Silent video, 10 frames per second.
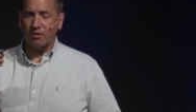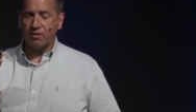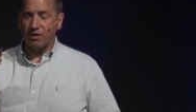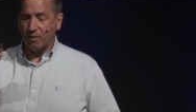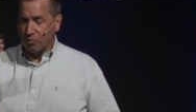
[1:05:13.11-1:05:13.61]

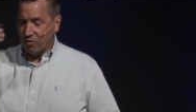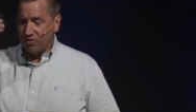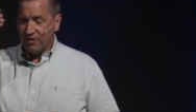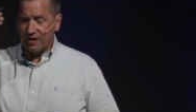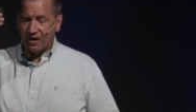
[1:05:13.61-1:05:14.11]
the number one
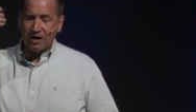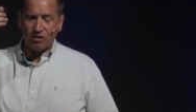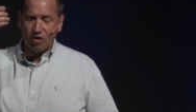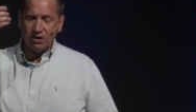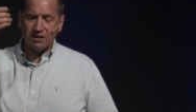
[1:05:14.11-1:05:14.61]
thing on
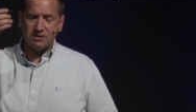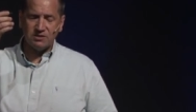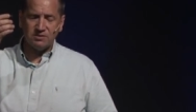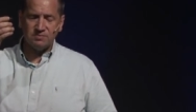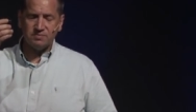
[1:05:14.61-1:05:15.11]
our
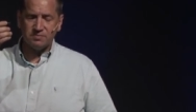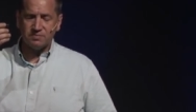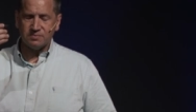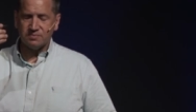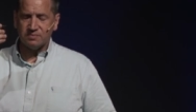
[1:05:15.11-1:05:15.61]
list
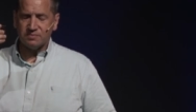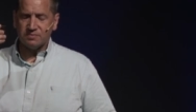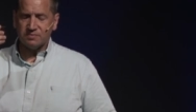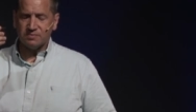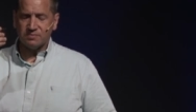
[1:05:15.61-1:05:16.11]

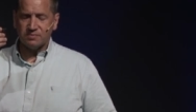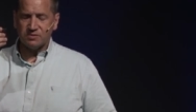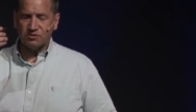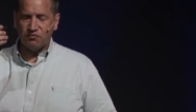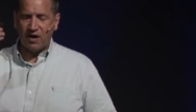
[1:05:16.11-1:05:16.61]

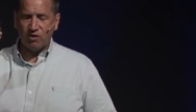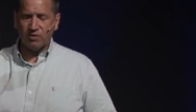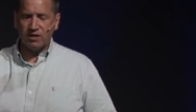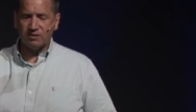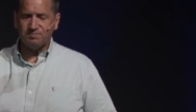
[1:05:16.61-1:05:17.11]
is following
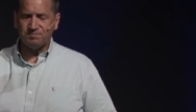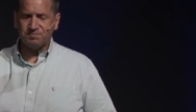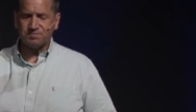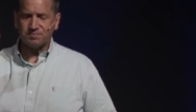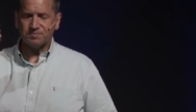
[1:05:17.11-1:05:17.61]
Him
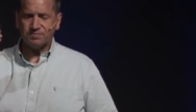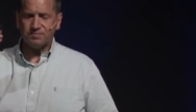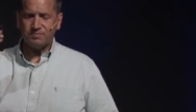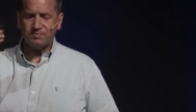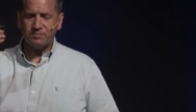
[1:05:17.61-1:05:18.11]

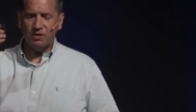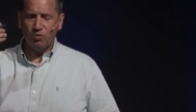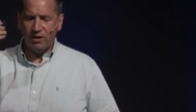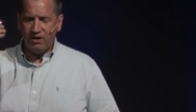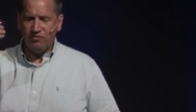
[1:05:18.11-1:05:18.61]
and
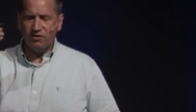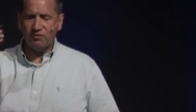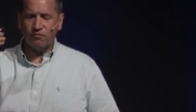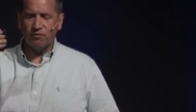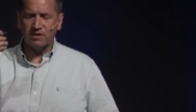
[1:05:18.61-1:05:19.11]
what He's done
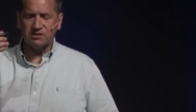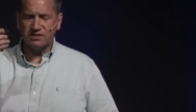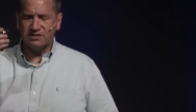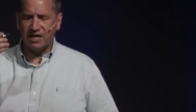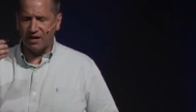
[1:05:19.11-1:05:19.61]
for us.
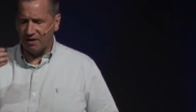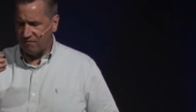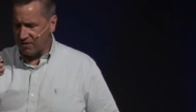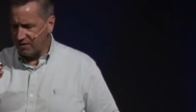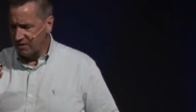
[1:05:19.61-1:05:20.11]
Let's take it
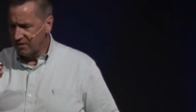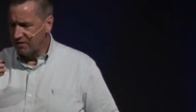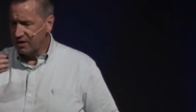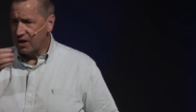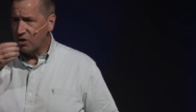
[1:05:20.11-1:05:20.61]
but
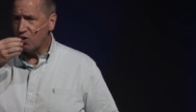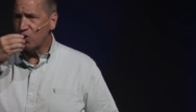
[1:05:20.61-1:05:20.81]
together.